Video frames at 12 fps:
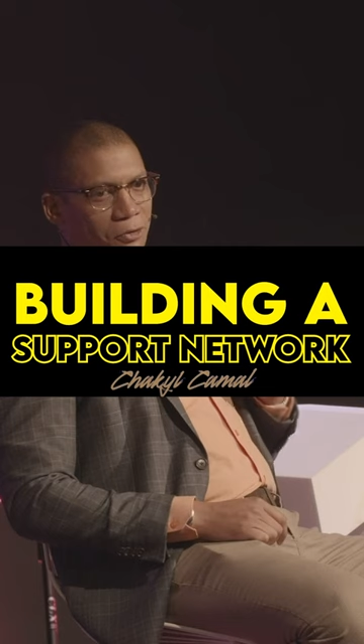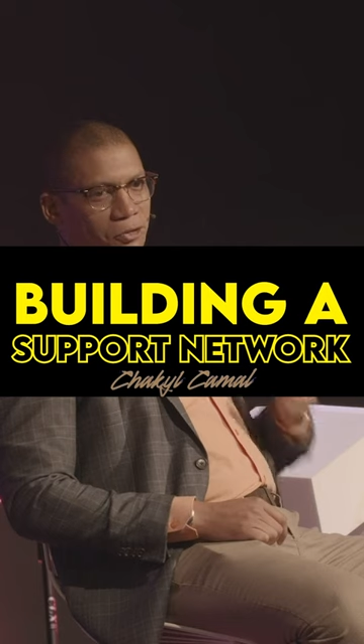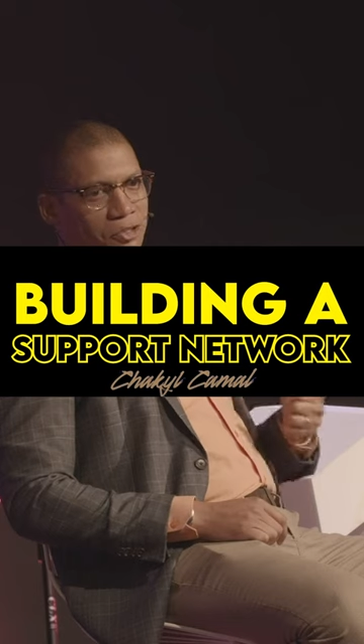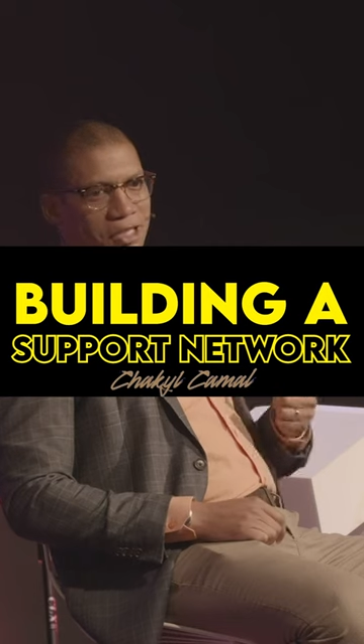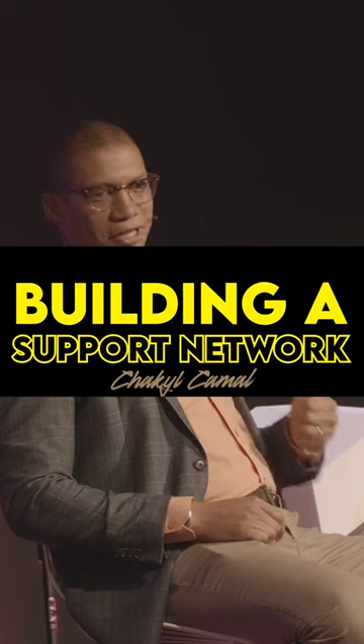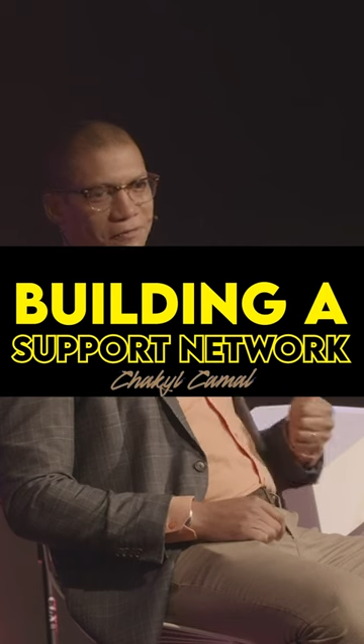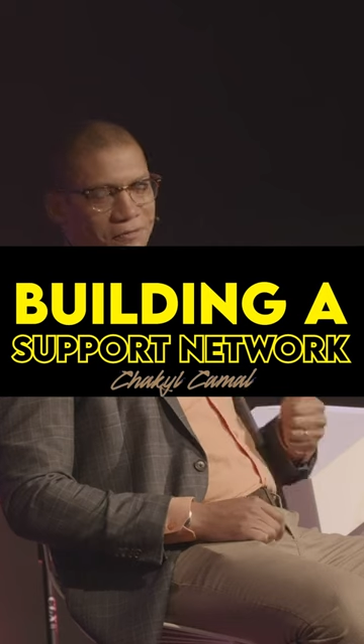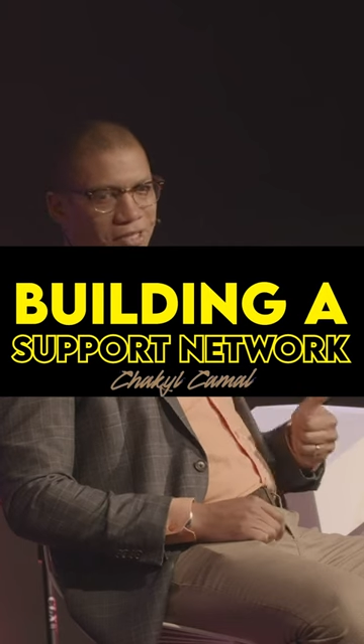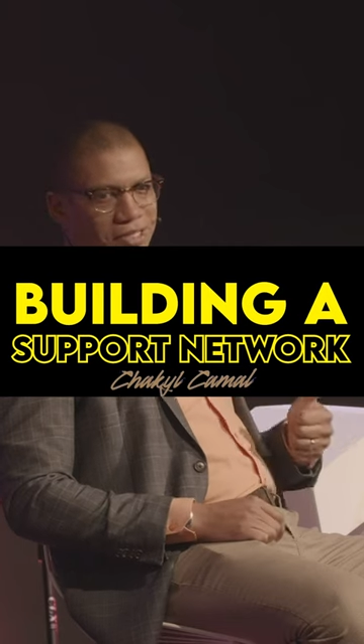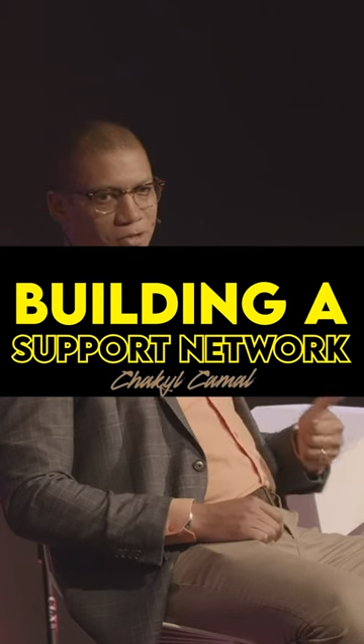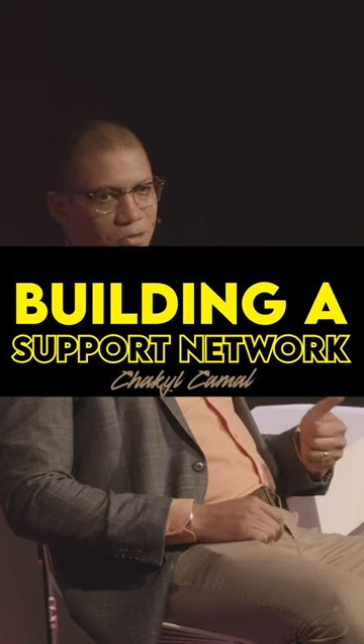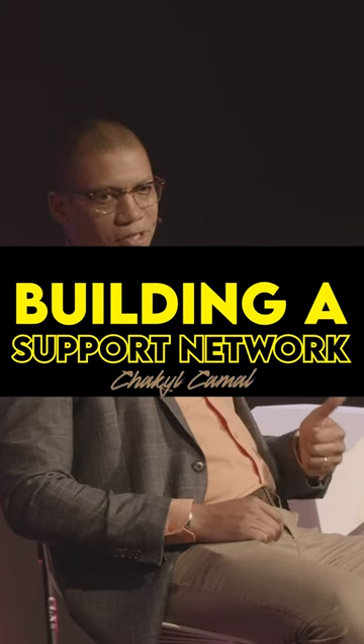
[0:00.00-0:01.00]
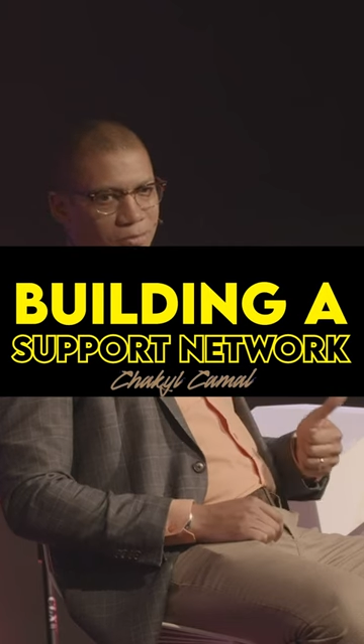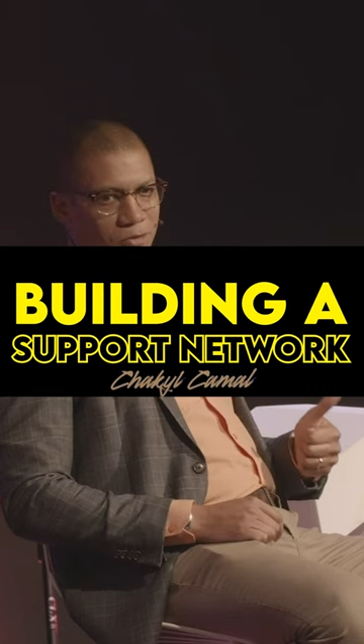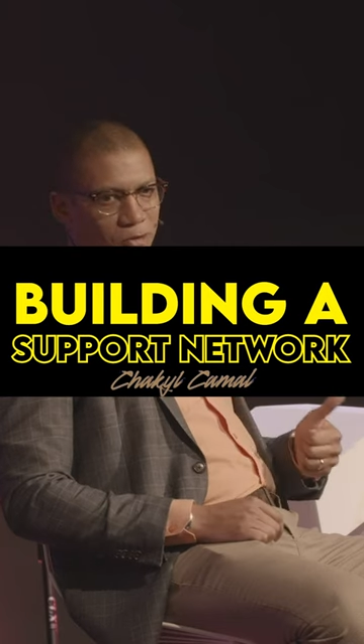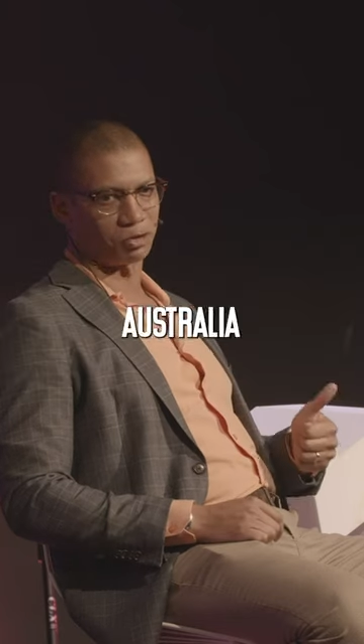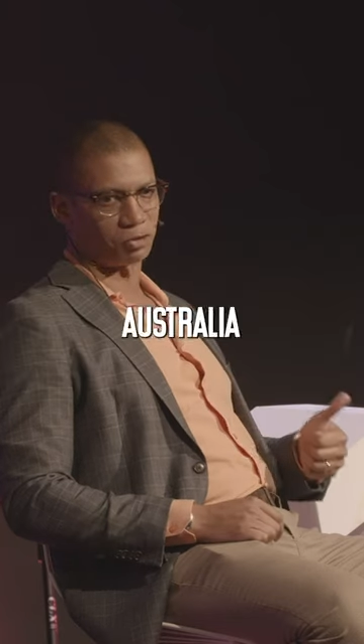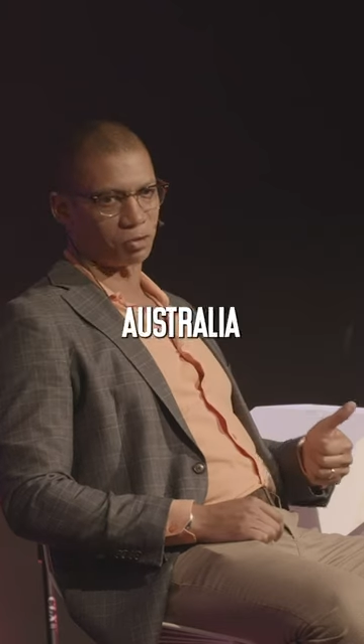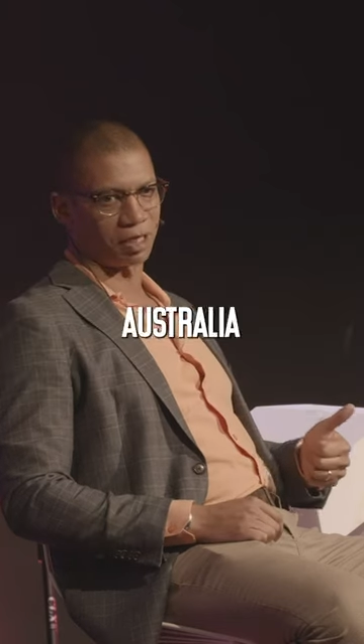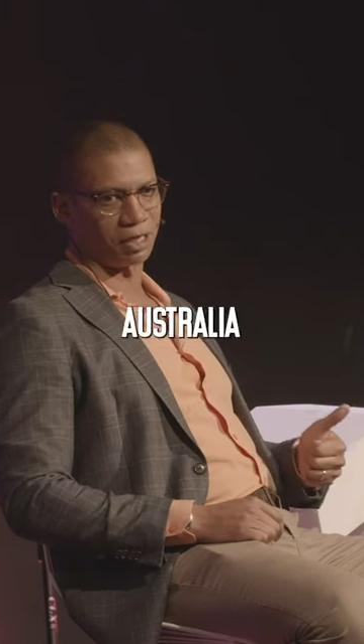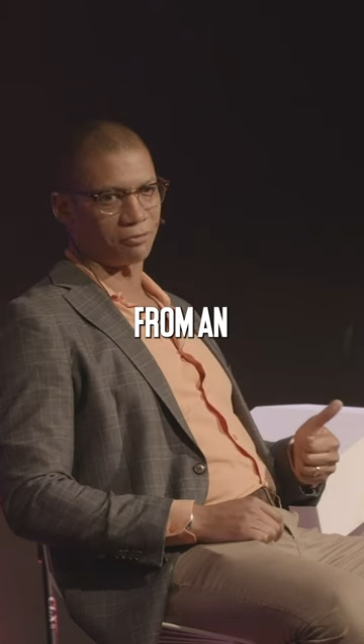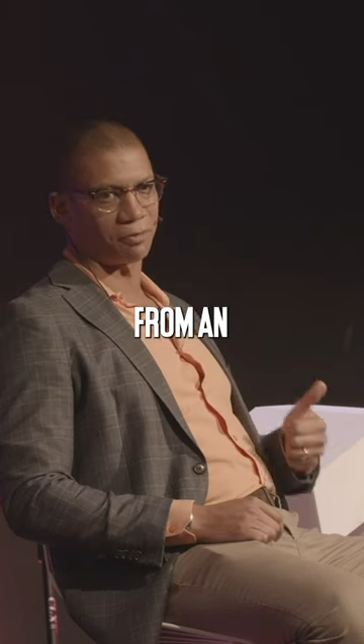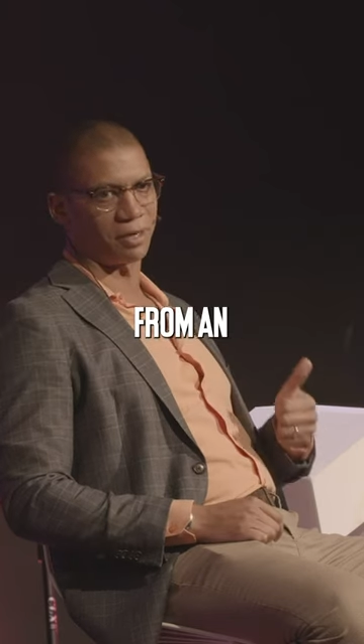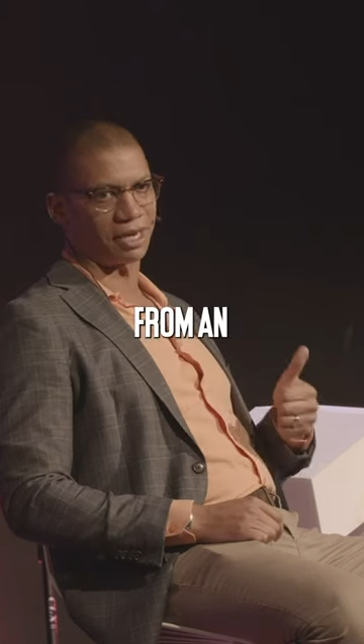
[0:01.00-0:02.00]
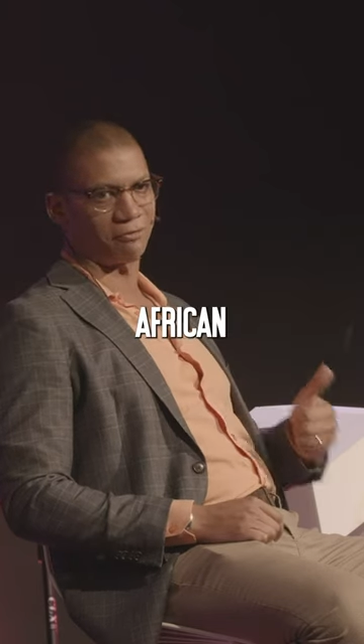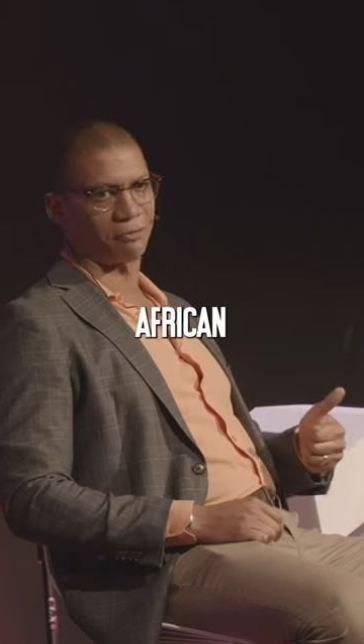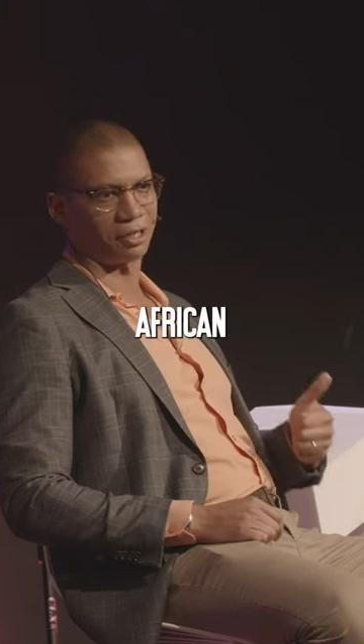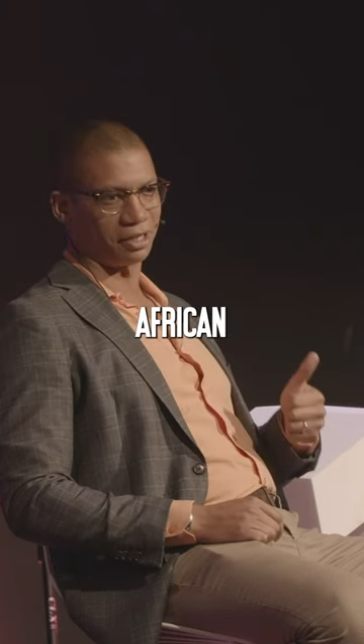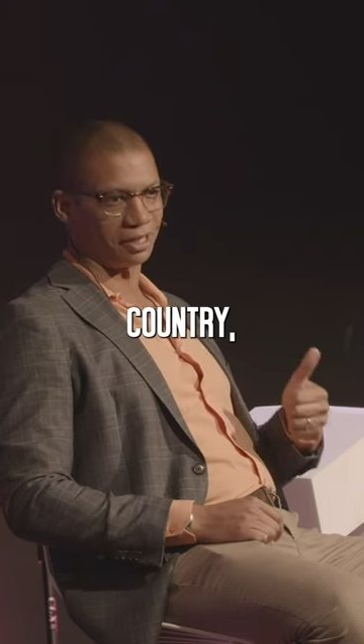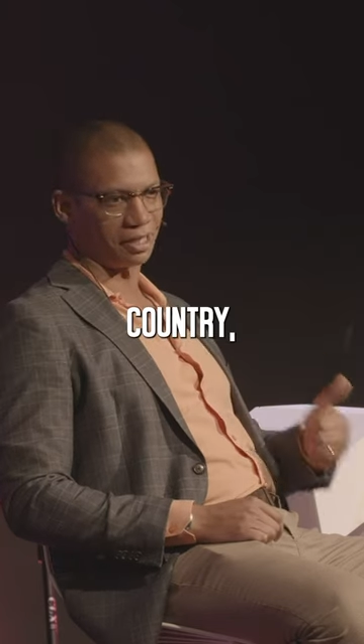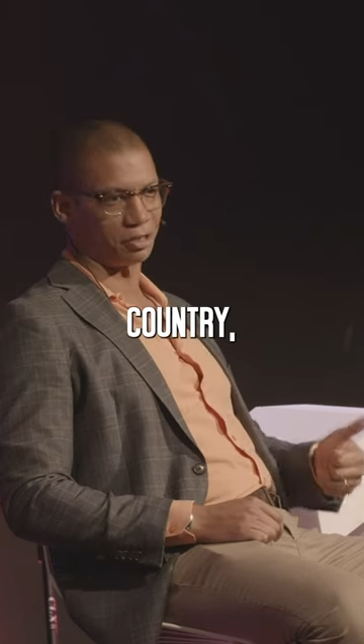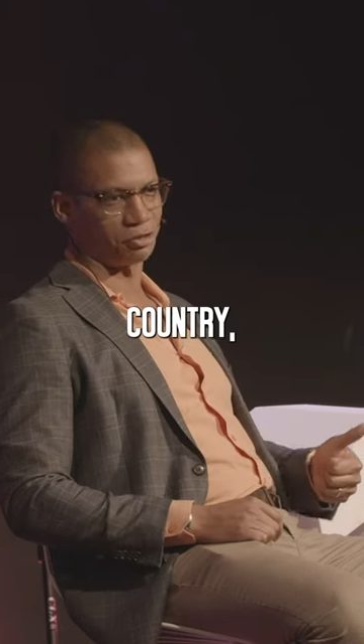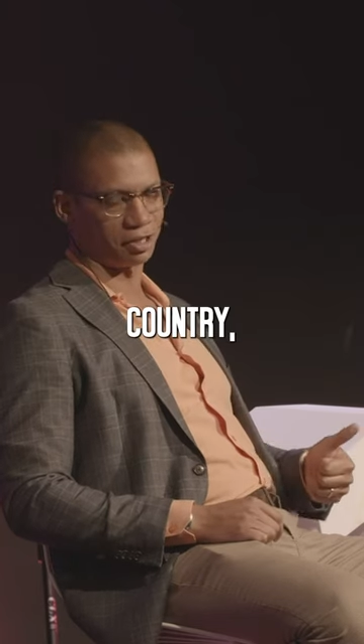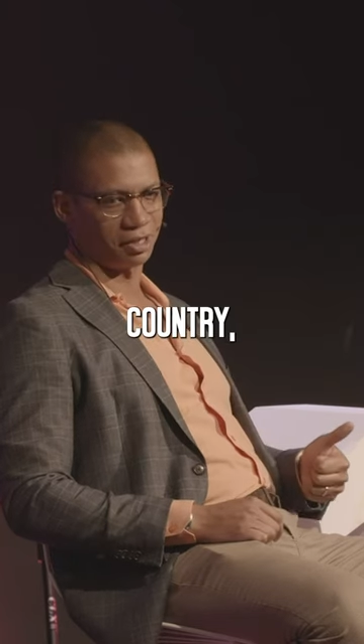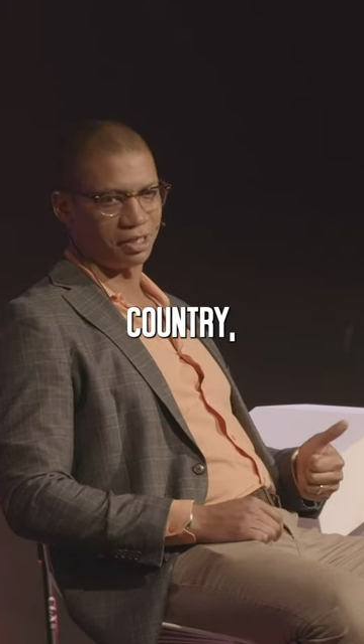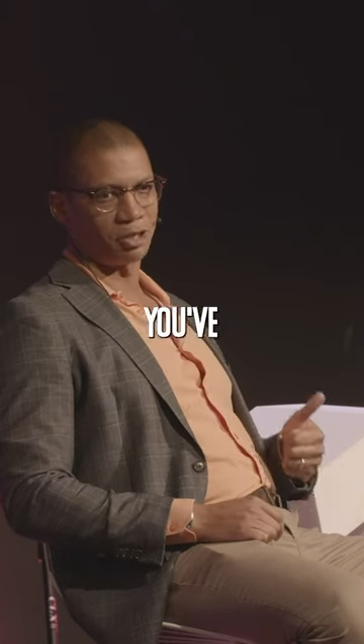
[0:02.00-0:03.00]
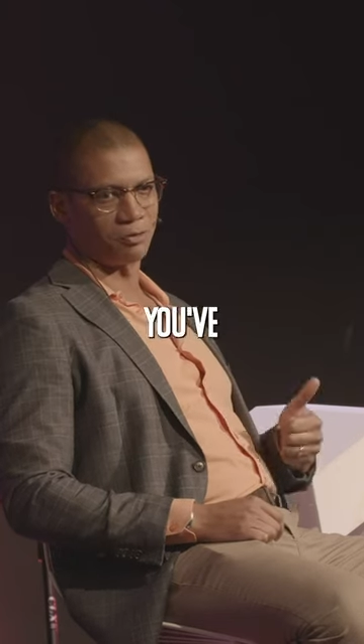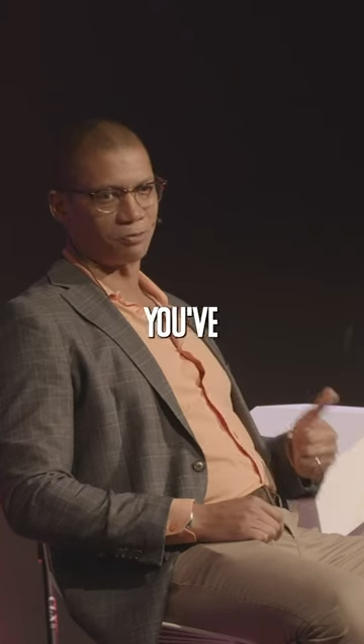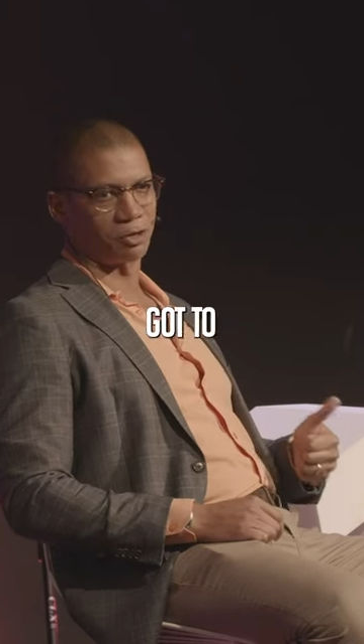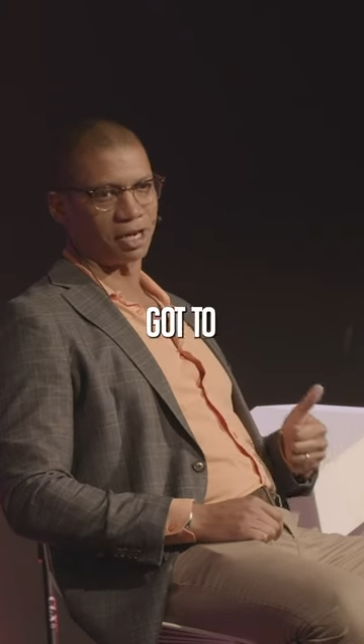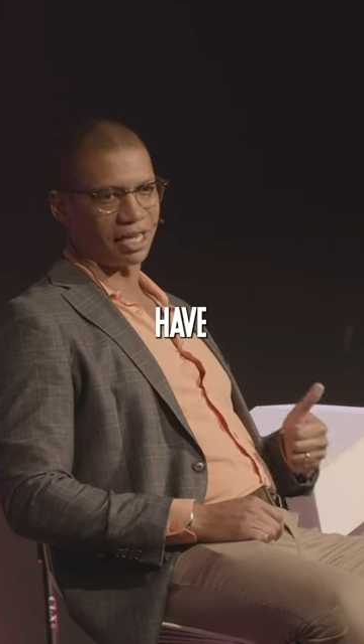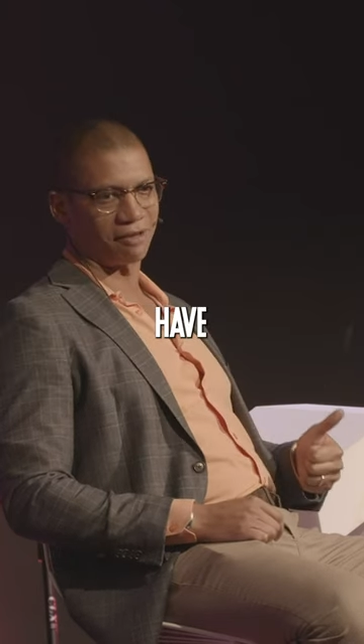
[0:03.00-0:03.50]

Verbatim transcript: For you to get a visa to come to Australia from an African country, you've got to